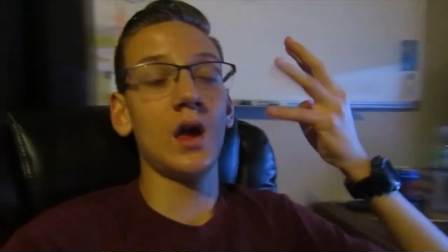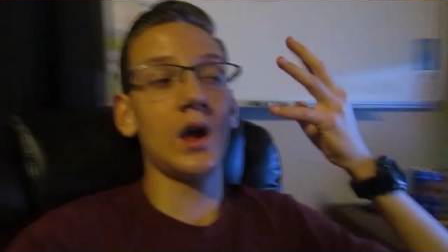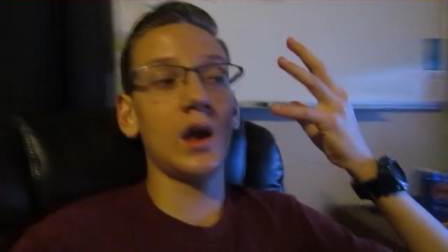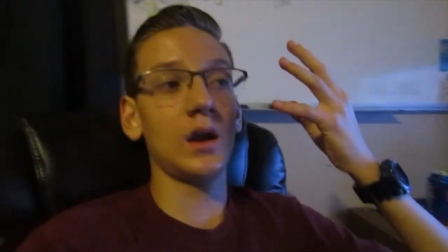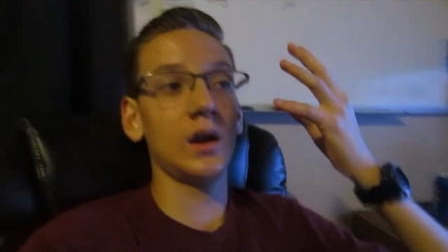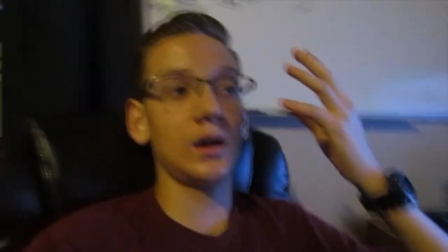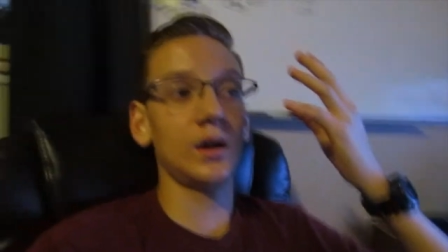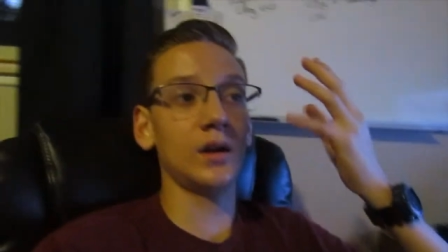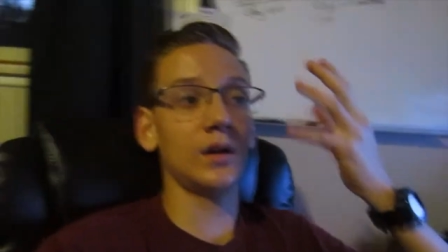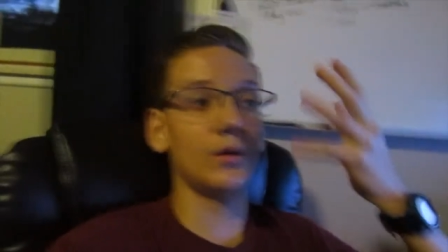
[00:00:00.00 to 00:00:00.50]

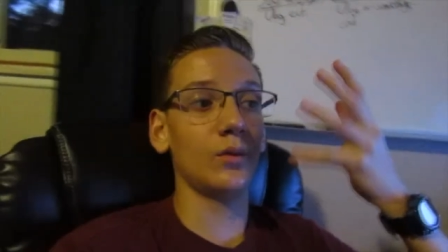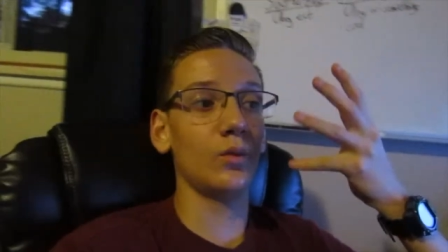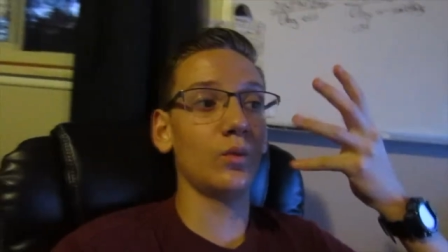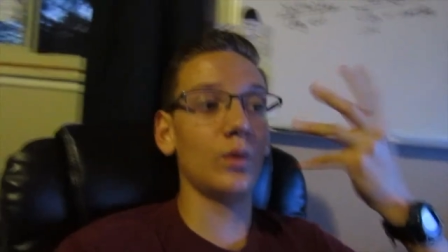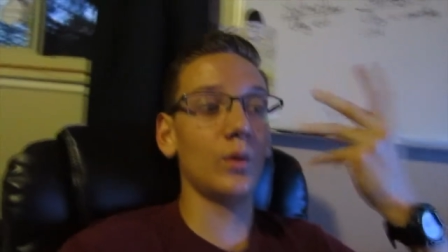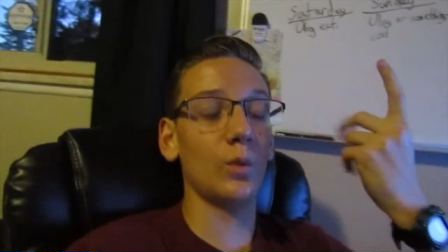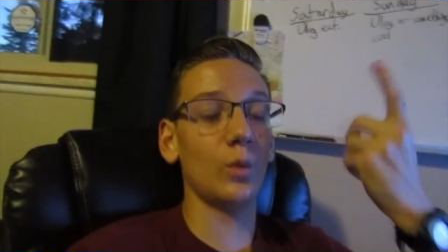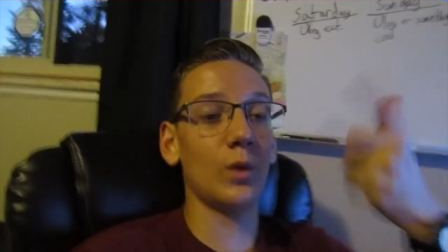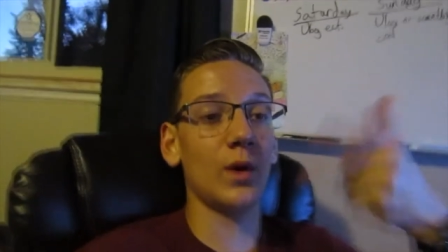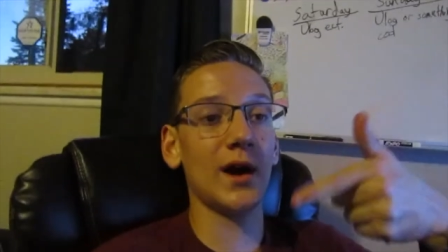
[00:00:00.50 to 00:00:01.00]
and eh,
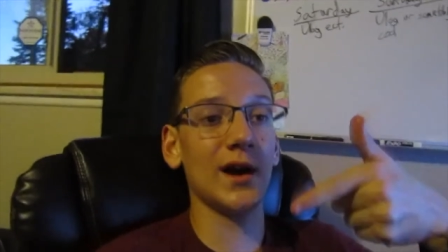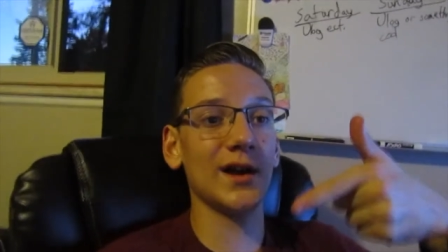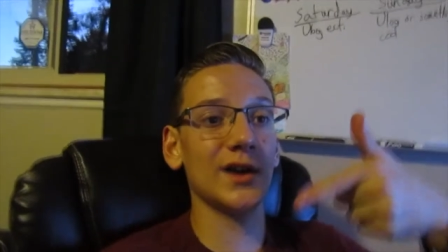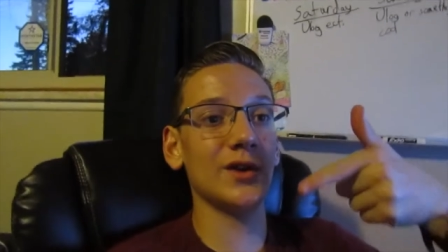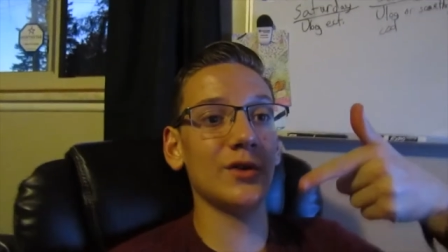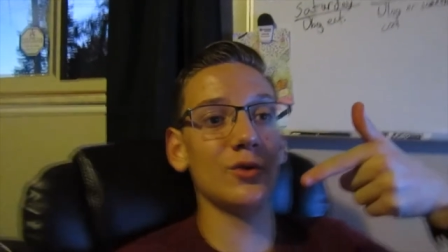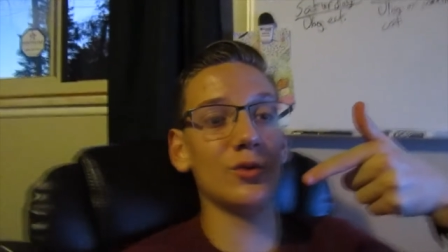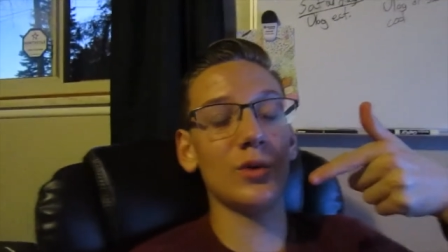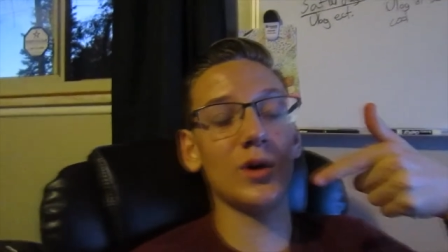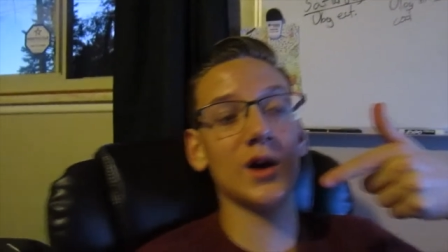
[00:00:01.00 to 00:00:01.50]
why
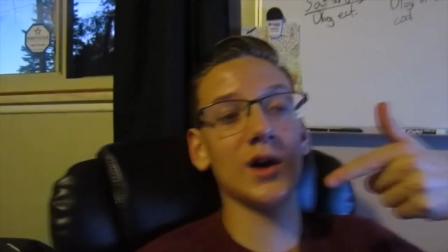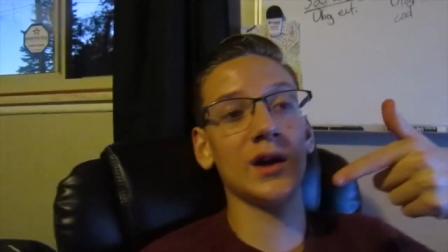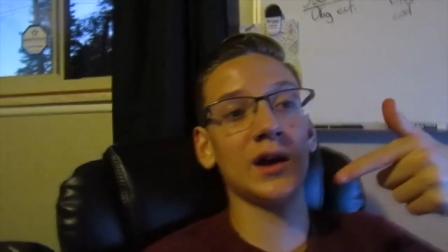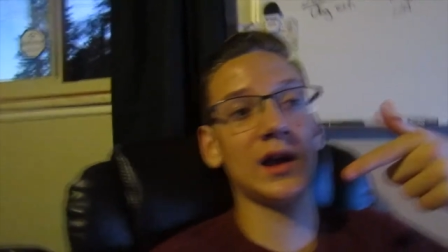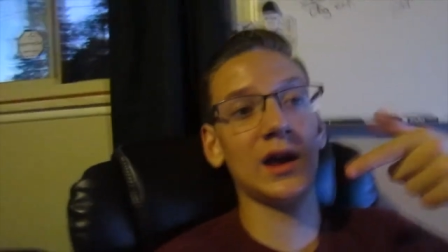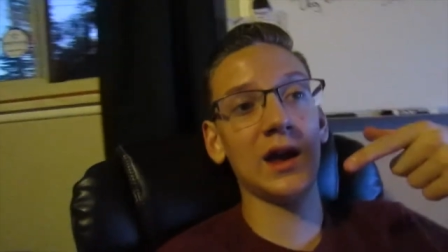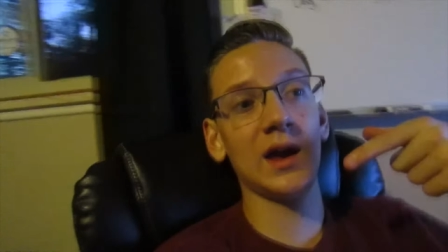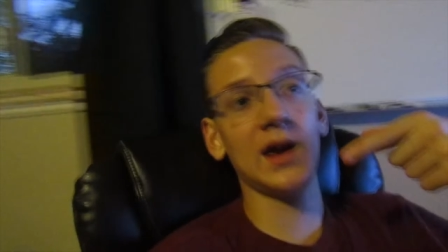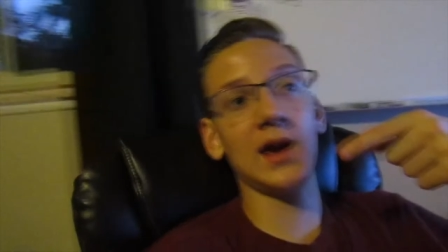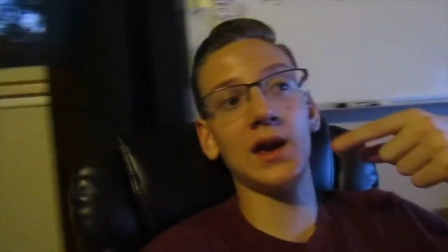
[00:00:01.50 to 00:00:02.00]
you
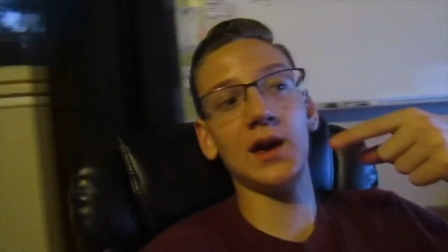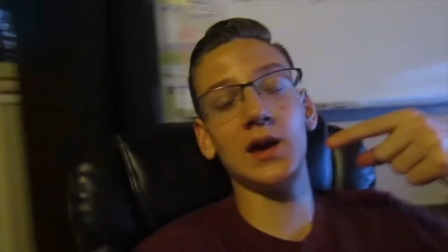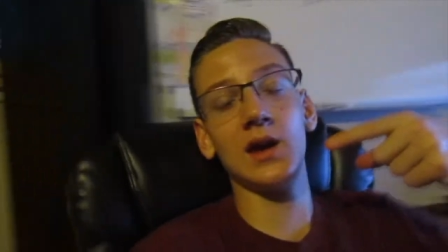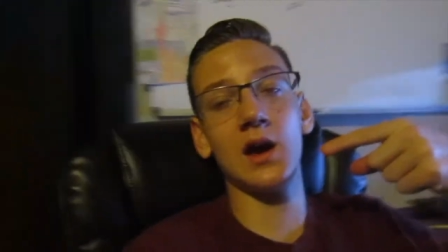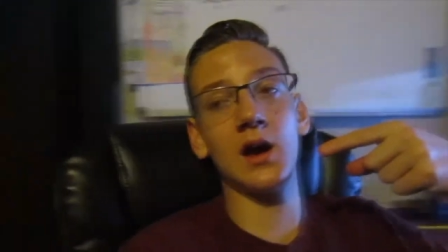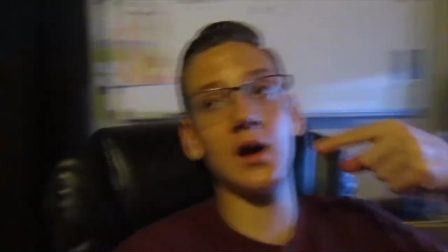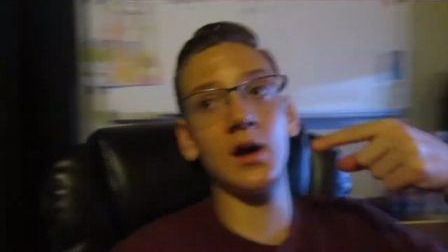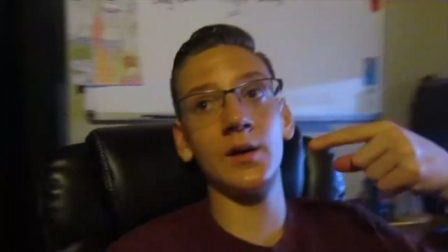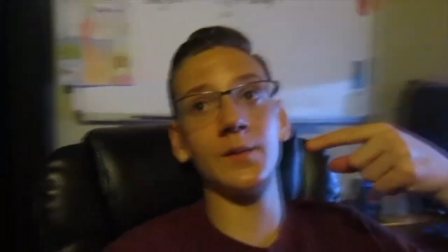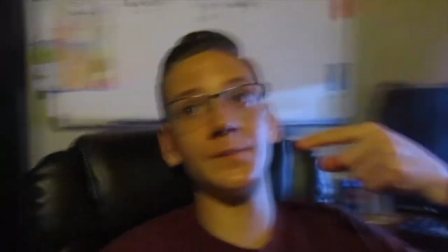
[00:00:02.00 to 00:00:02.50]
want a
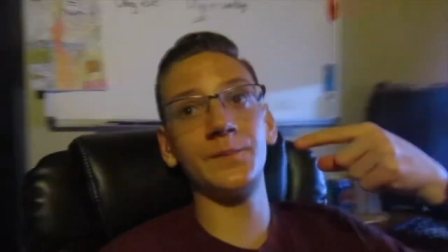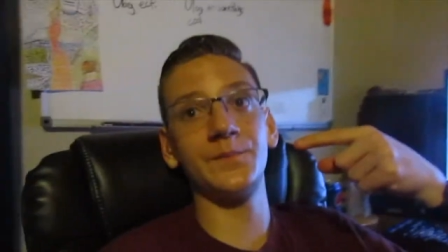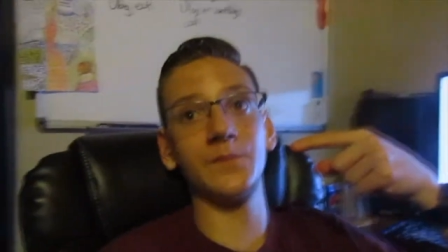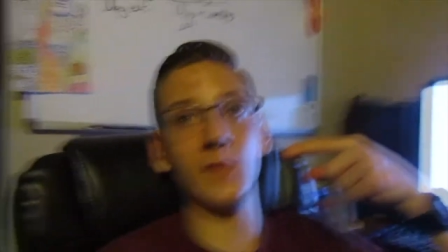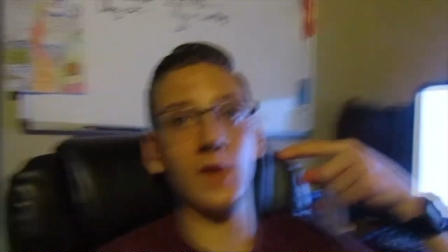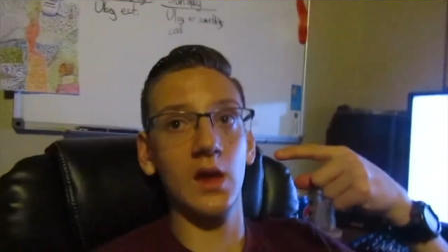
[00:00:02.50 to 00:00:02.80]
um,